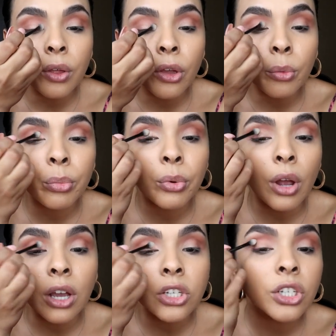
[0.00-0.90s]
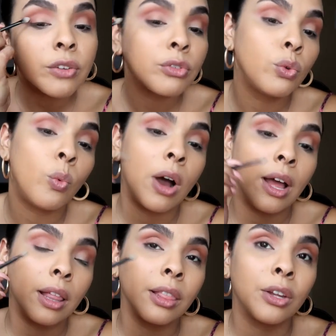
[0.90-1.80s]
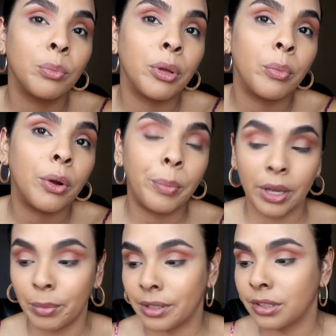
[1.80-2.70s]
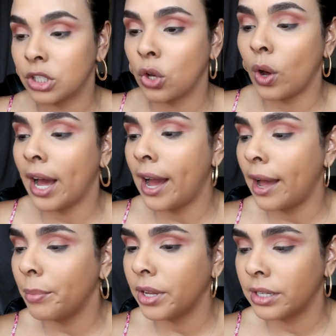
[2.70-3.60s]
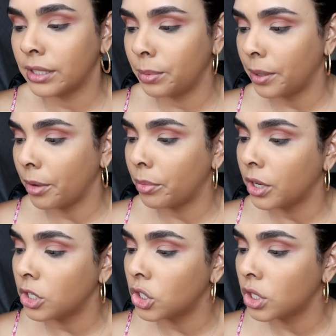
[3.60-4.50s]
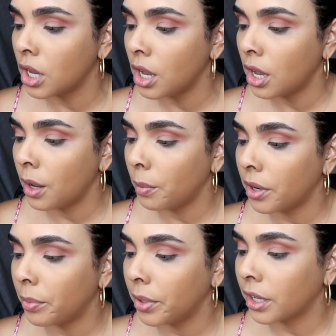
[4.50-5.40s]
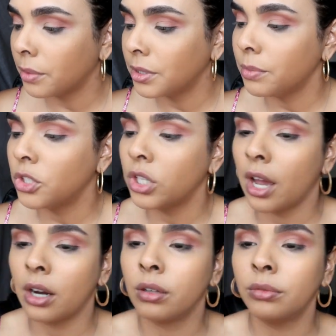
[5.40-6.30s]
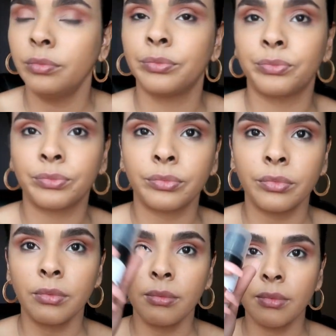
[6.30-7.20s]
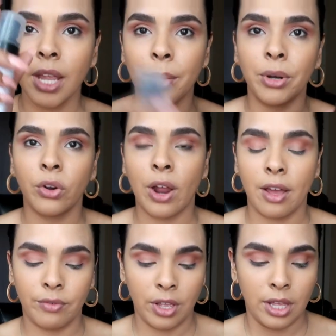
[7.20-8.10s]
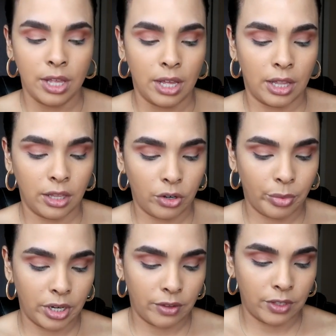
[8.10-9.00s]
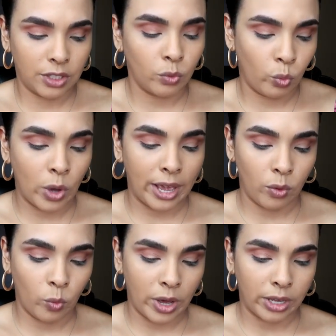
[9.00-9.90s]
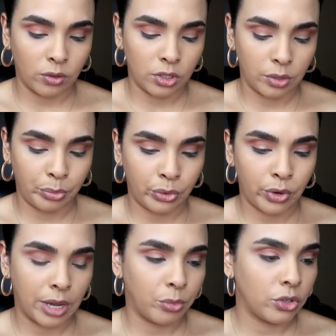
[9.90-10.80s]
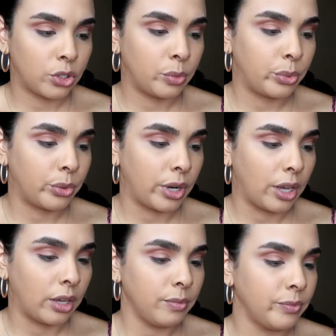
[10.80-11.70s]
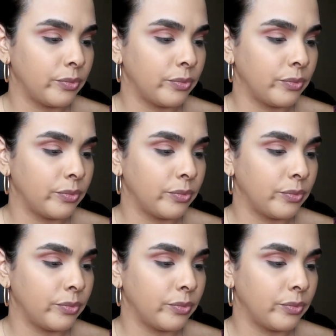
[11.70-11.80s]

your brush if you want a little bit more pigment. So I'm gonna spray my brush. I'm gonna pick up some shadow. I'm gonna grab a little bit of this Wet n Wild primer spray